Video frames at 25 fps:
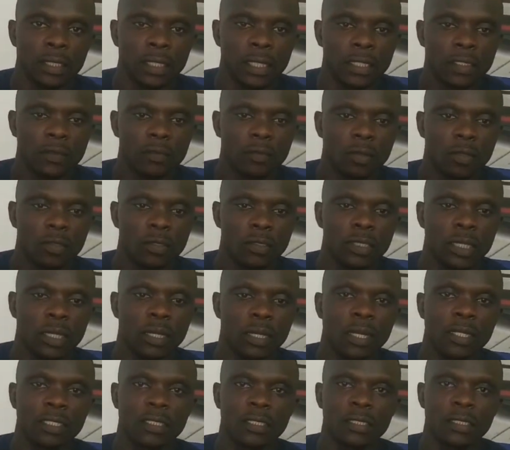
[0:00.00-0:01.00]
get more
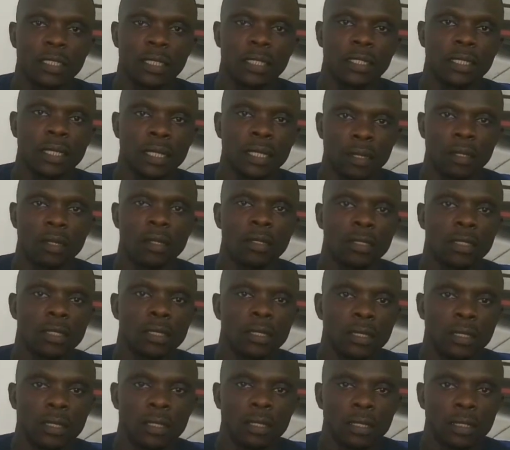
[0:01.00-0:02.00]
interaction and
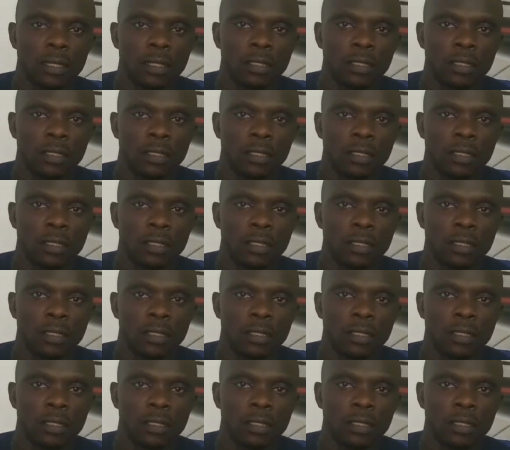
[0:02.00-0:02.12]
a